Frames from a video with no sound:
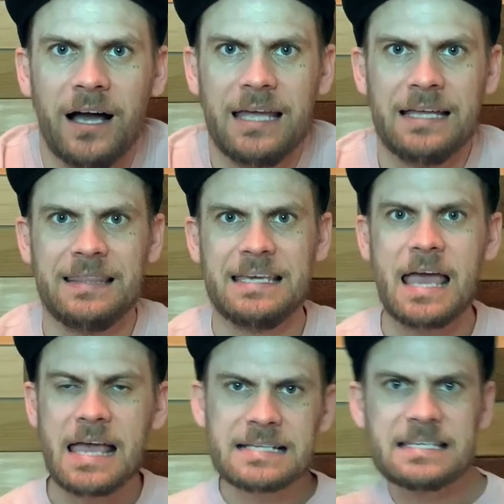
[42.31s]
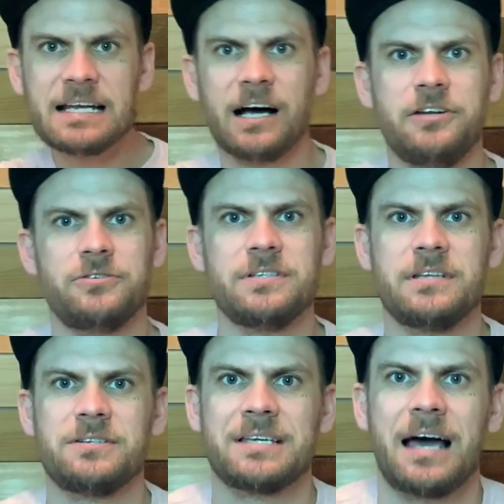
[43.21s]
In the 1800s,
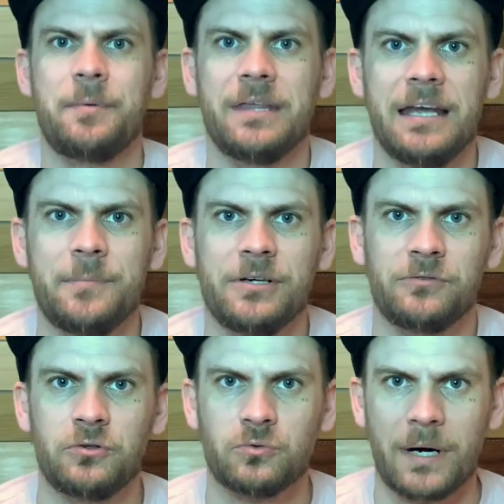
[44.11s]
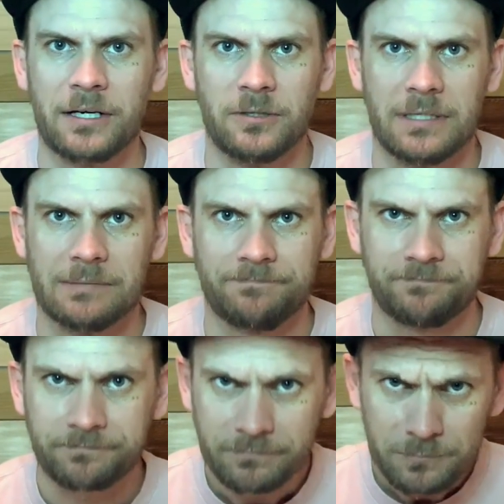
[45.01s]
there's a guy by the name of Gregory.
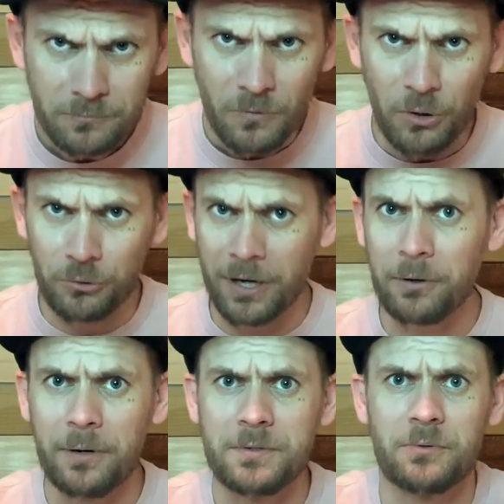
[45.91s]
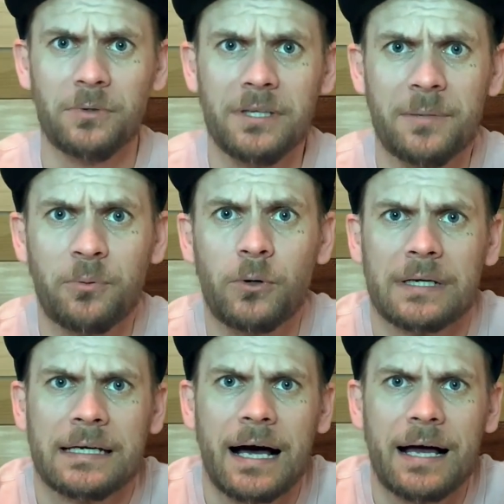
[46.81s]
Gregory was a really
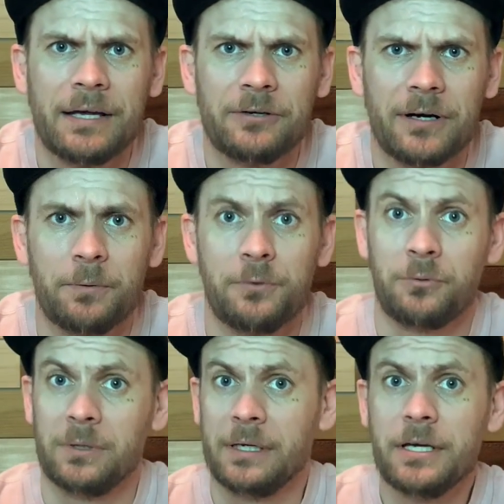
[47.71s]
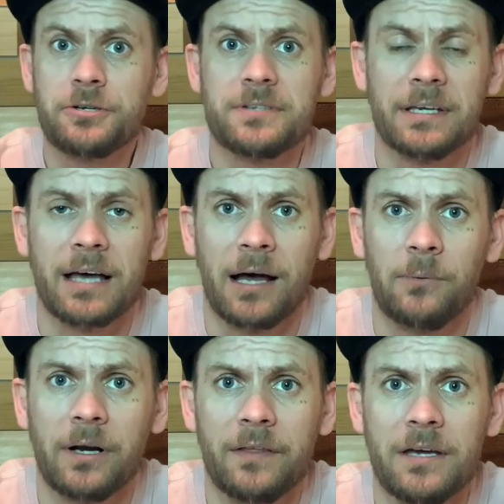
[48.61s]
important guy, and Gregory was a really interesting guy.
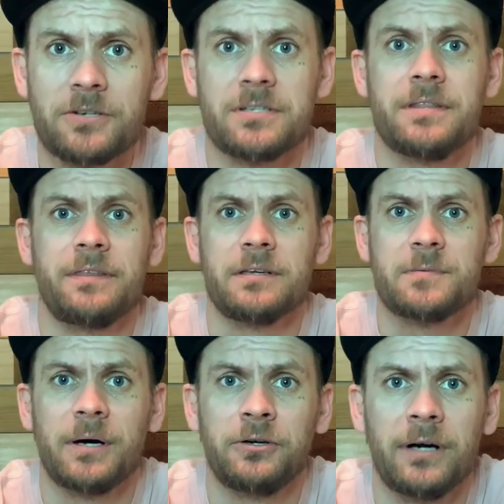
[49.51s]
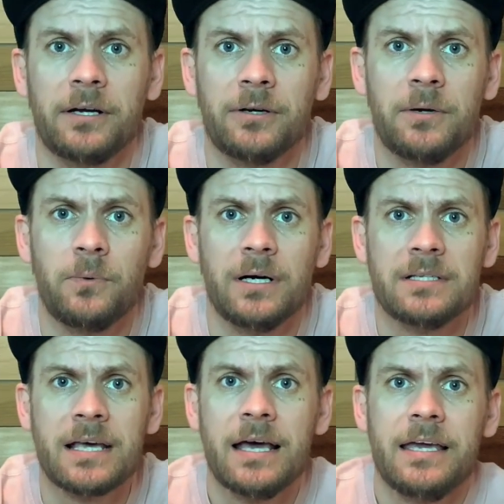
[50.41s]
One of the interesting things about Gregory
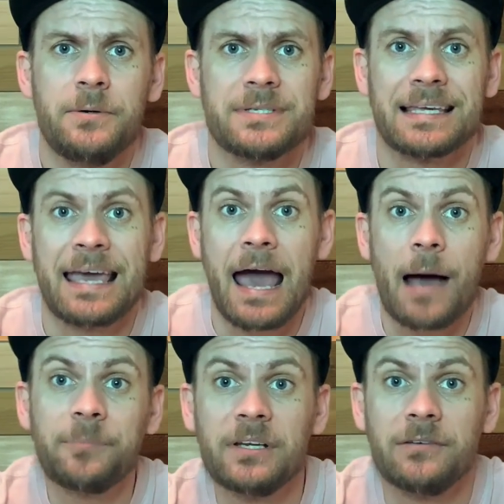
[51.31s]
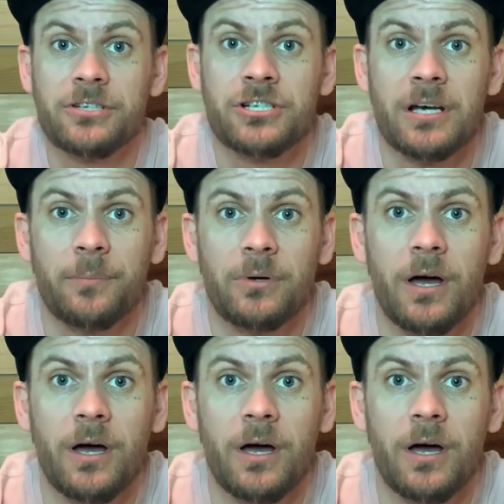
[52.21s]
was he was the captain of a ship,